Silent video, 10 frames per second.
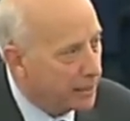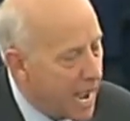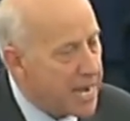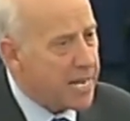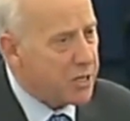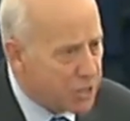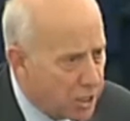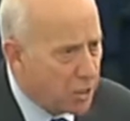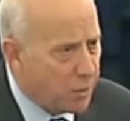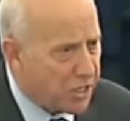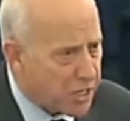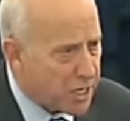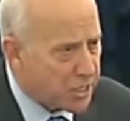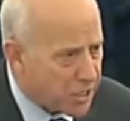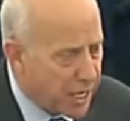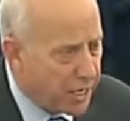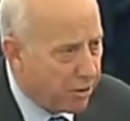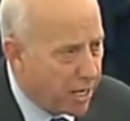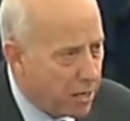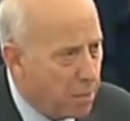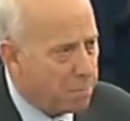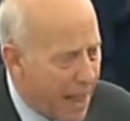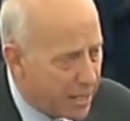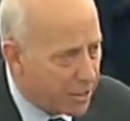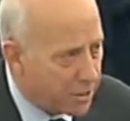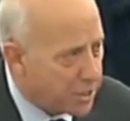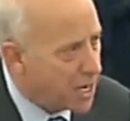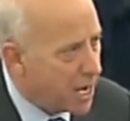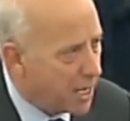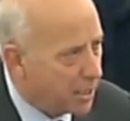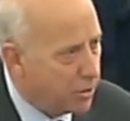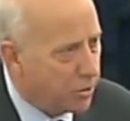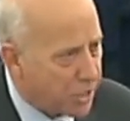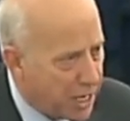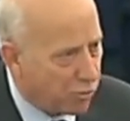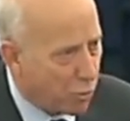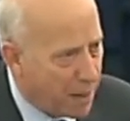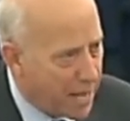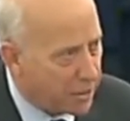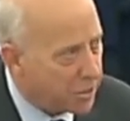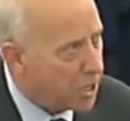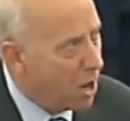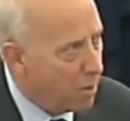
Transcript: and until we start sending bankers and i include central bankers